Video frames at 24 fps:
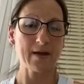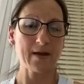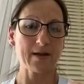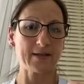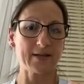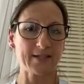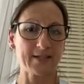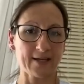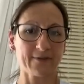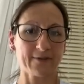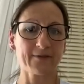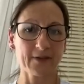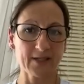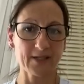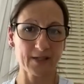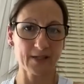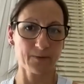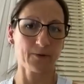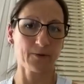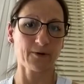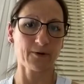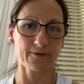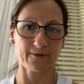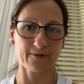Definitely
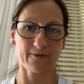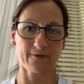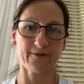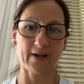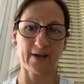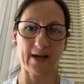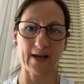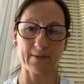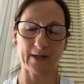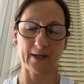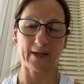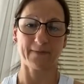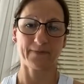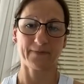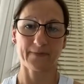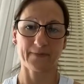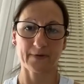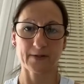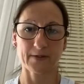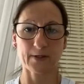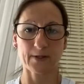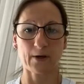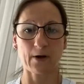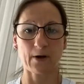support from family.
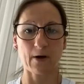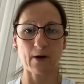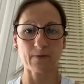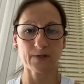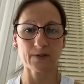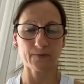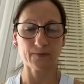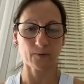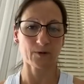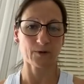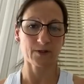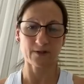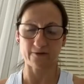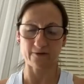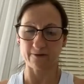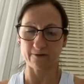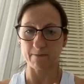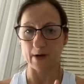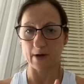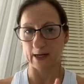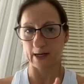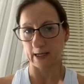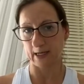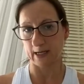So I was fortunate for
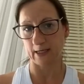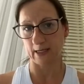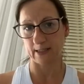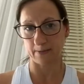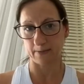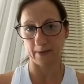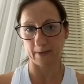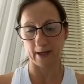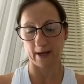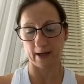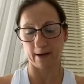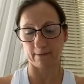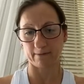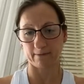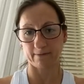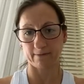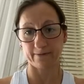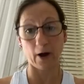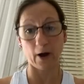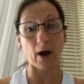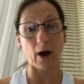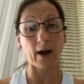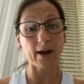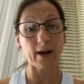my kids being
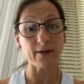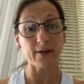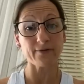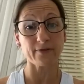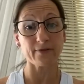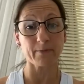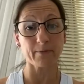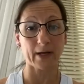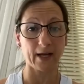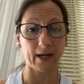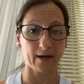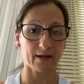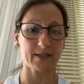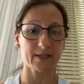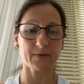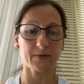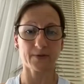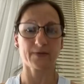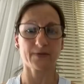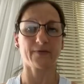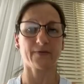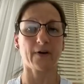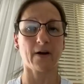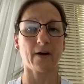5. My youngest
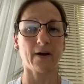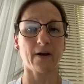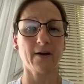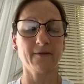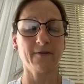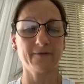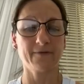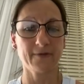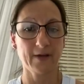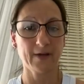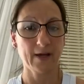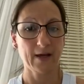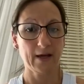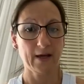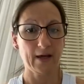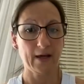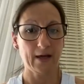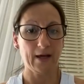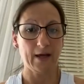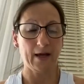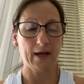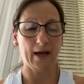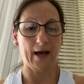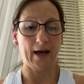was 5
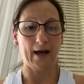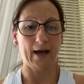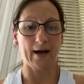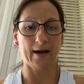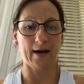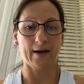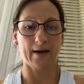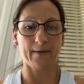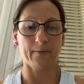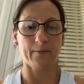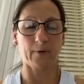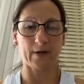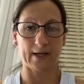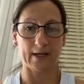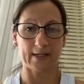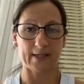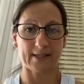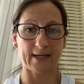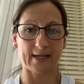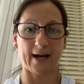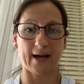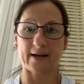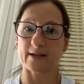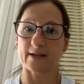when I
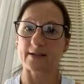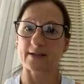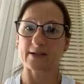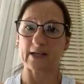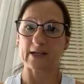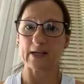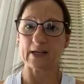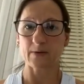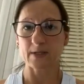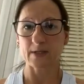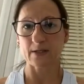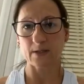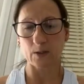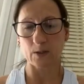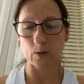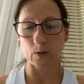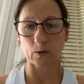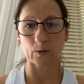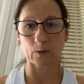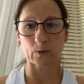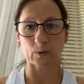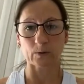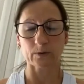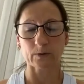started. So he was in
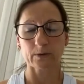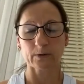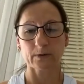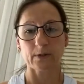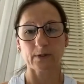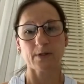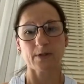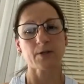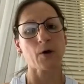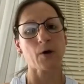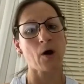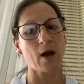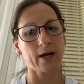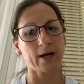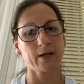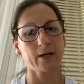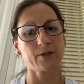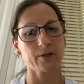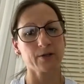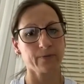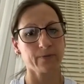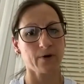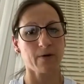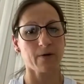school, so I could
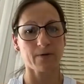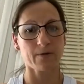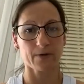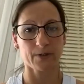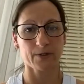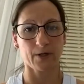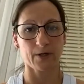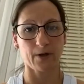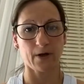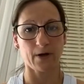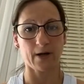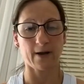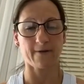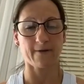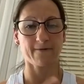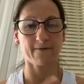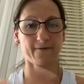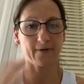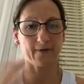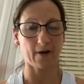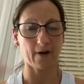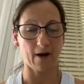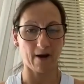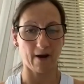do Primal Alternative
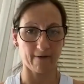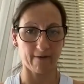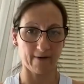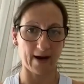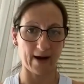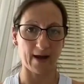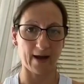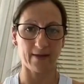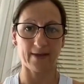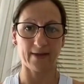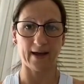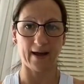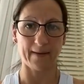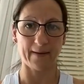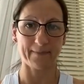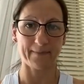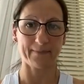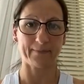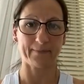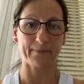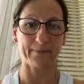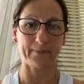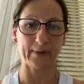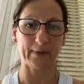around that.
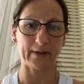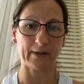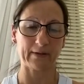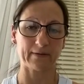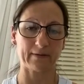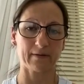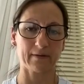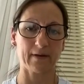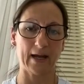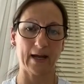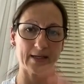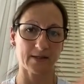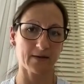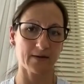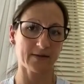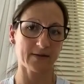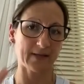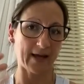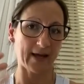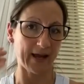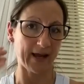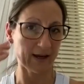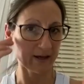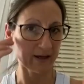But as I was
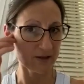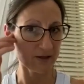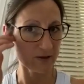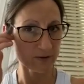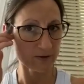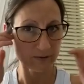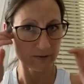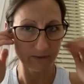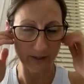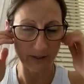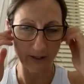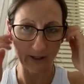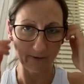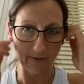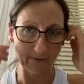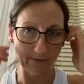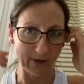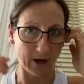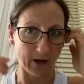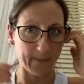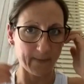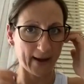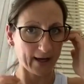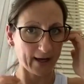saying, and when you
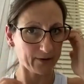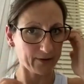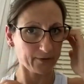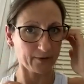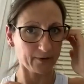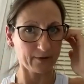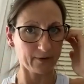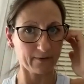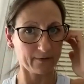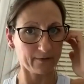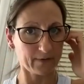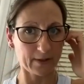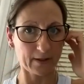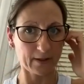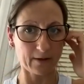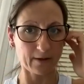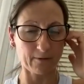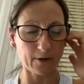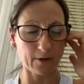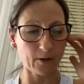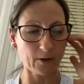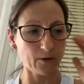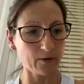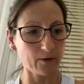go back through the
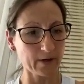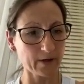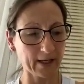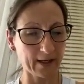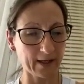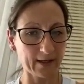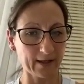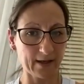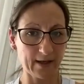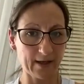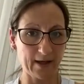recording,